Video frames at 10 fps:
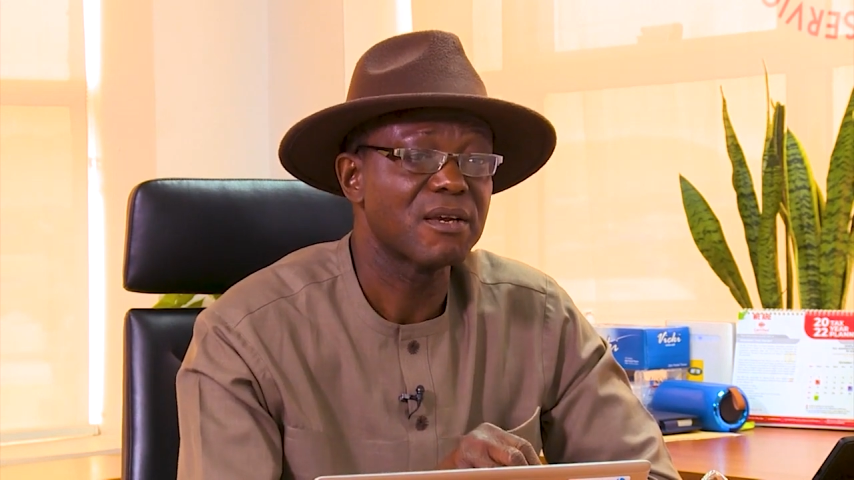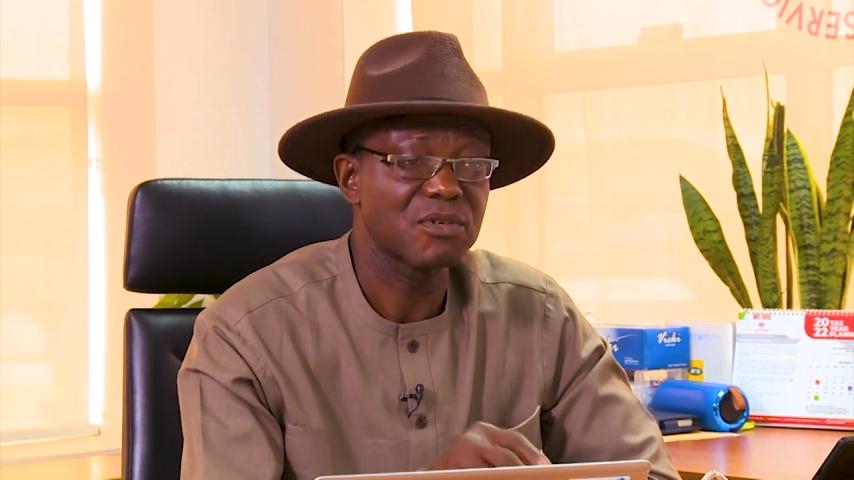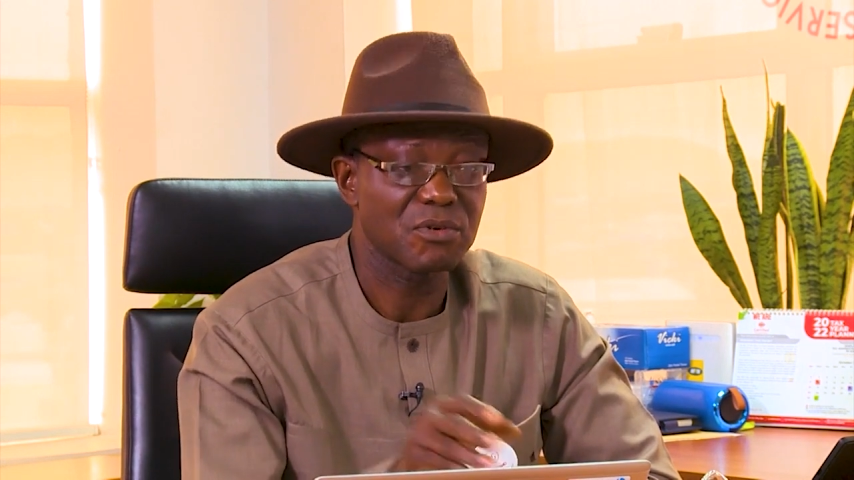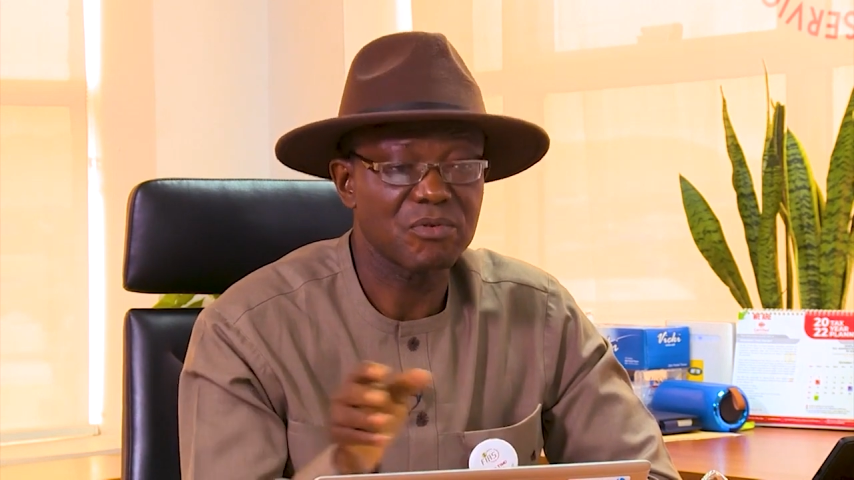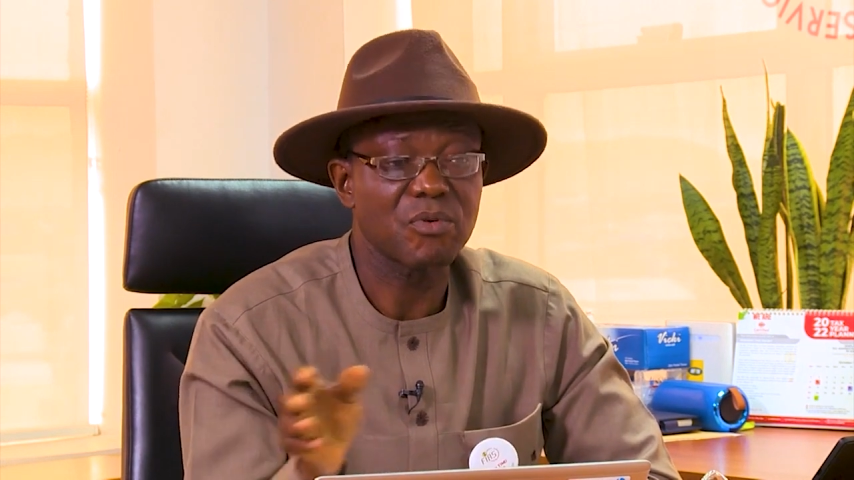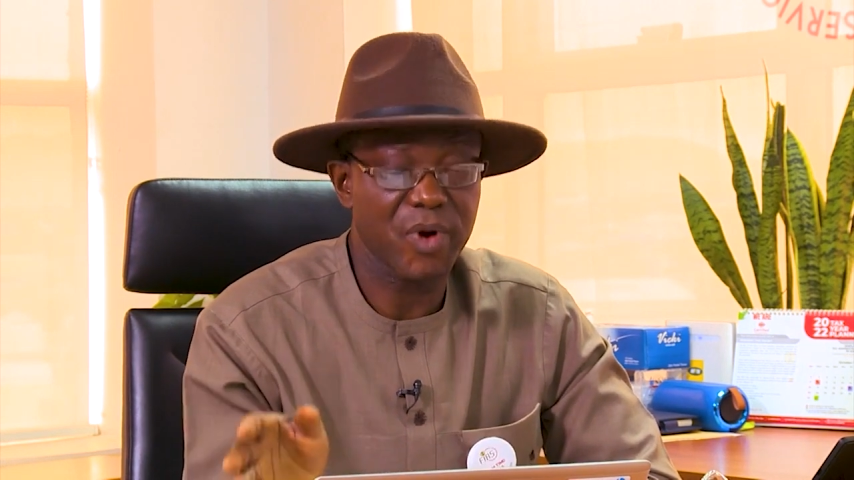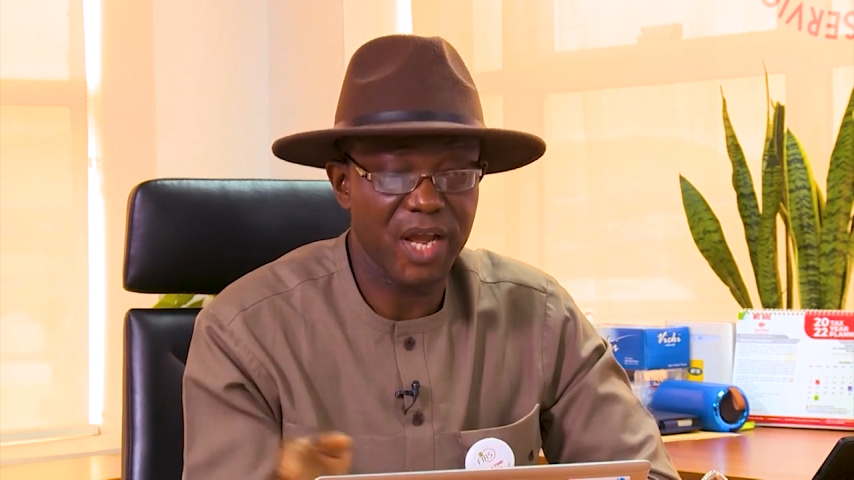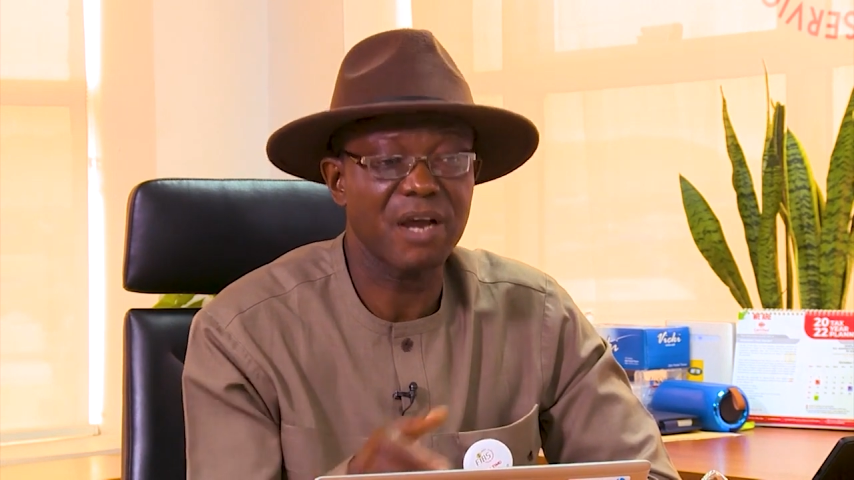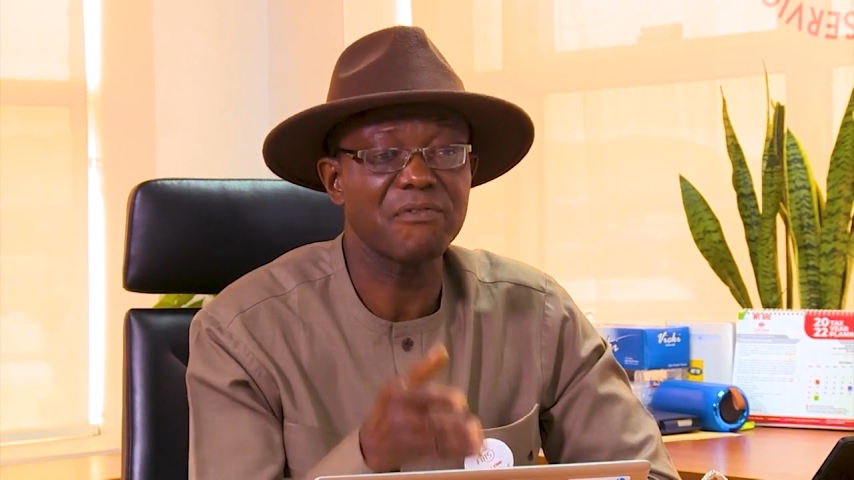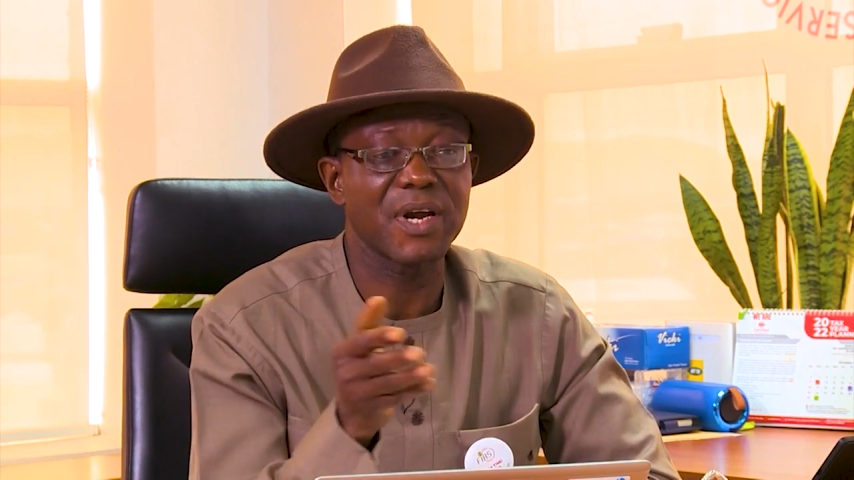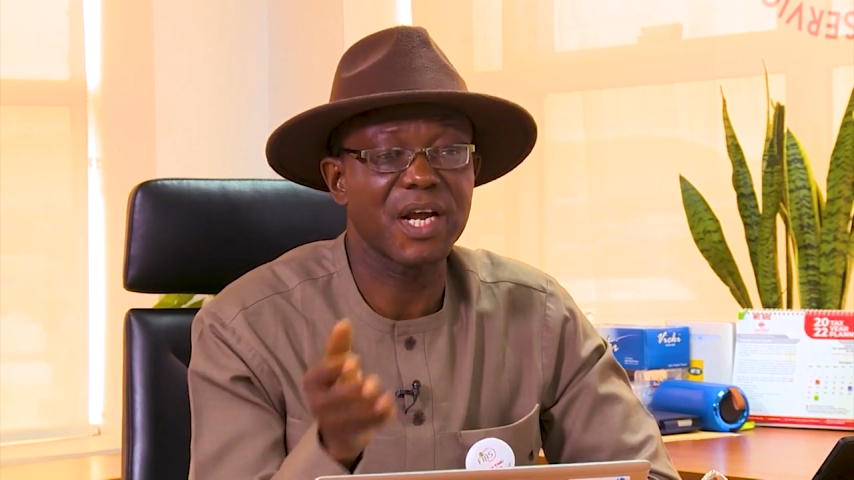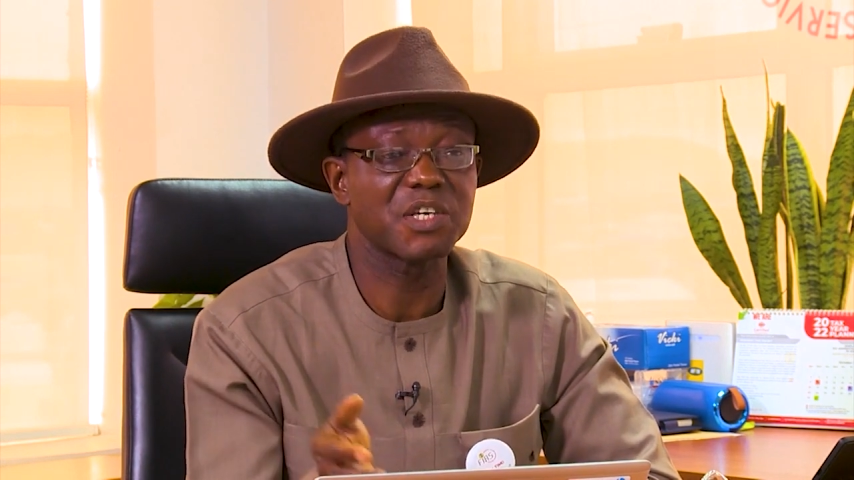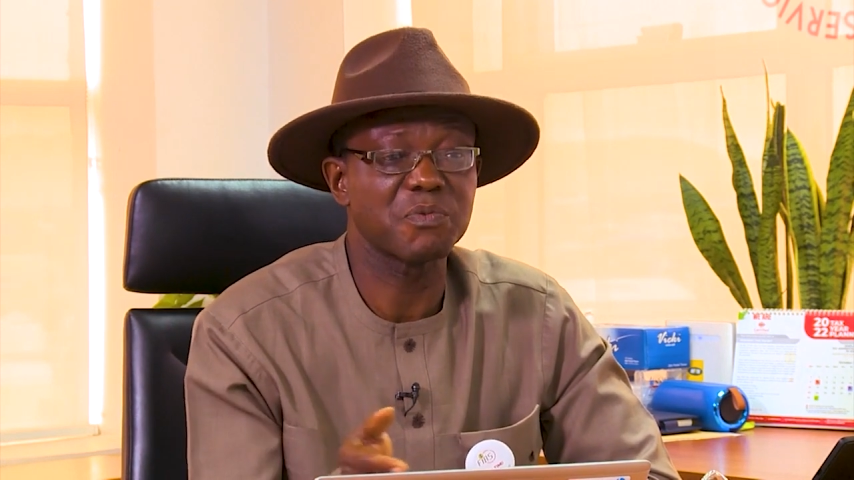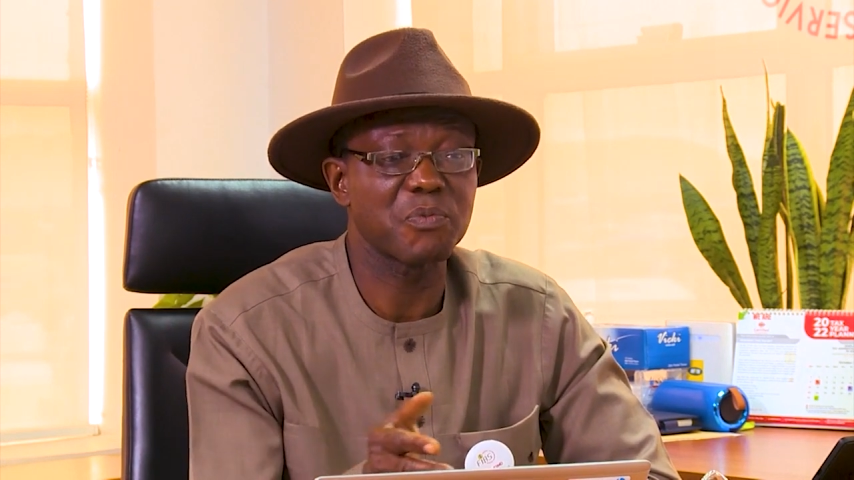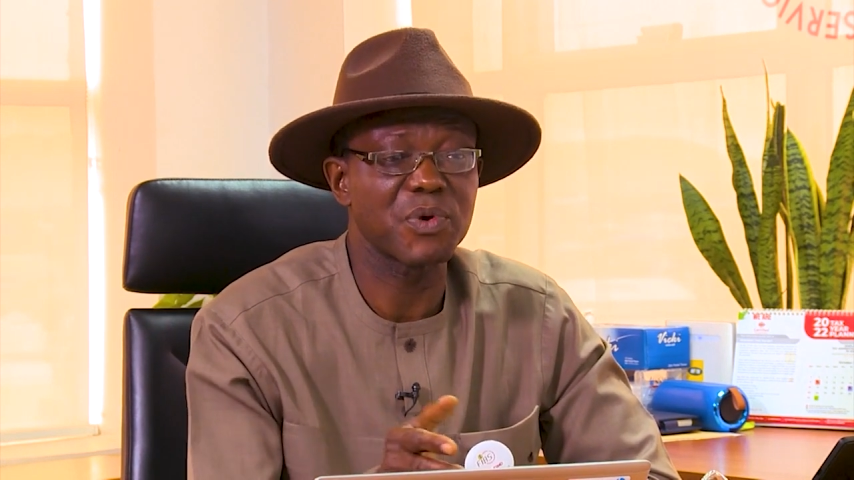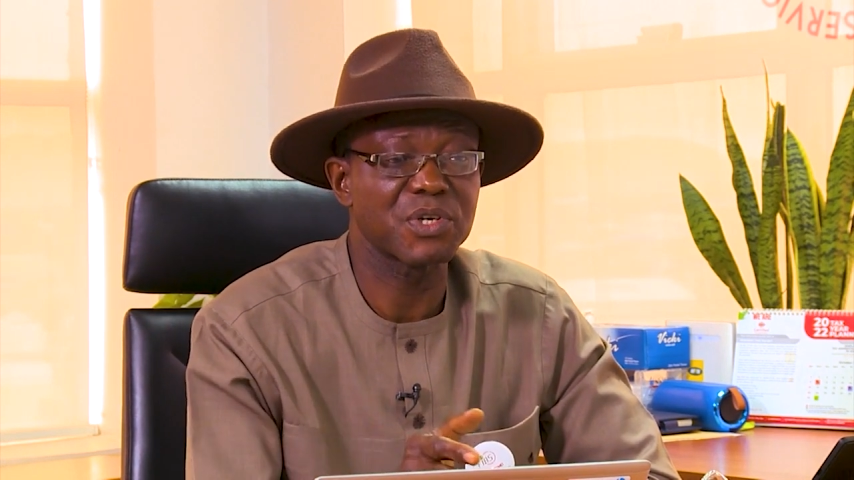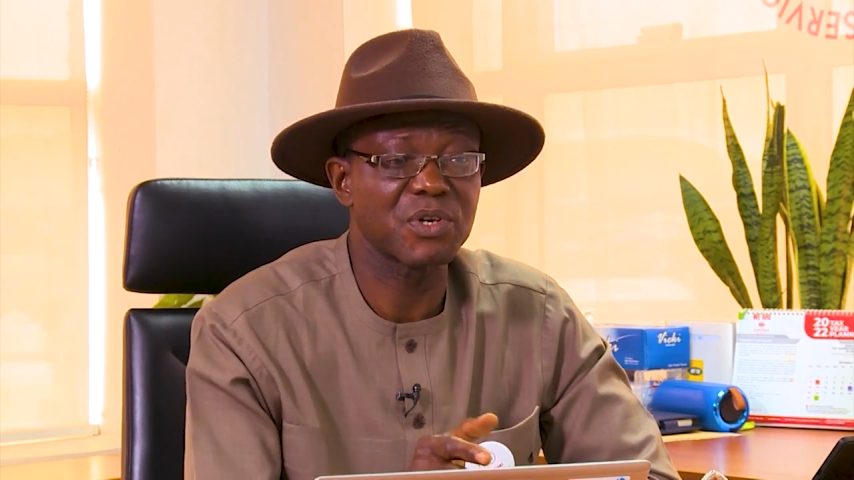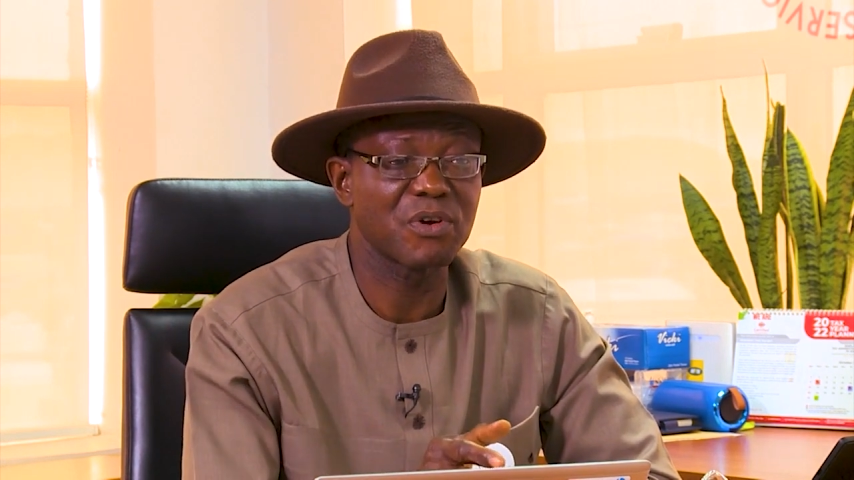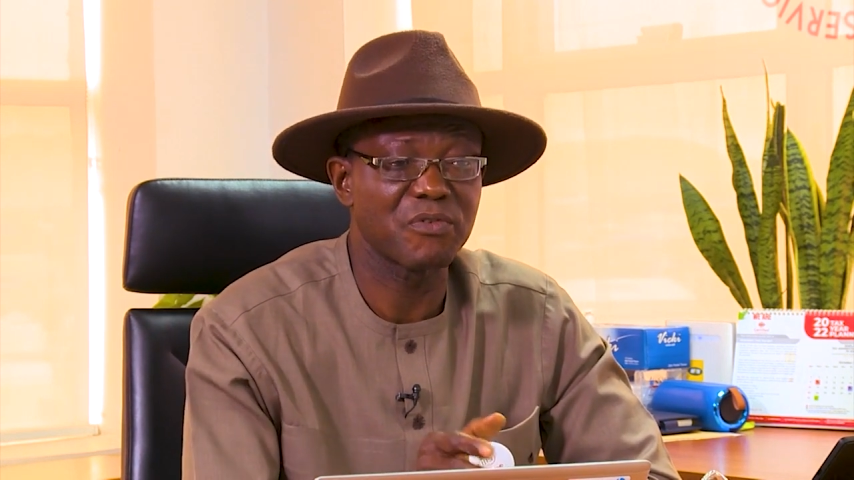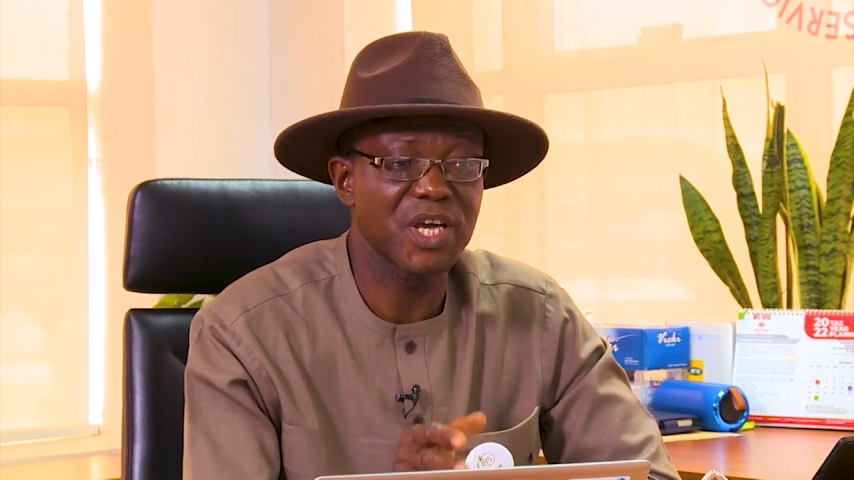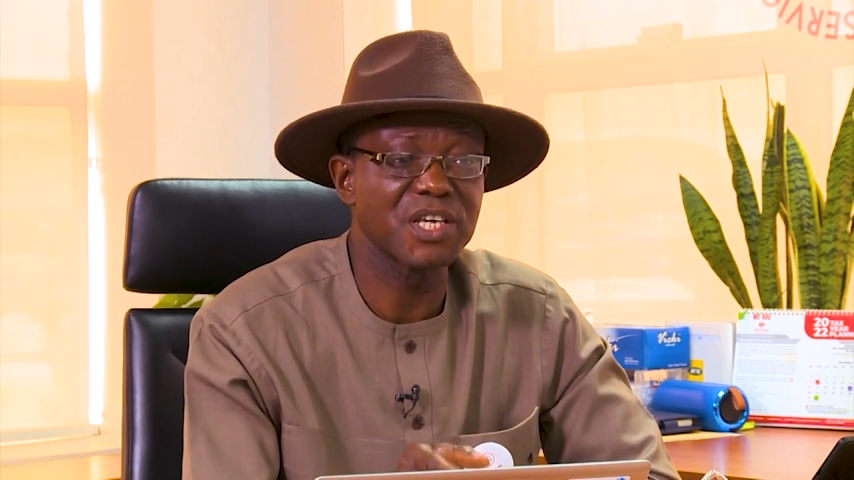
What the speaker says: So we have a large population of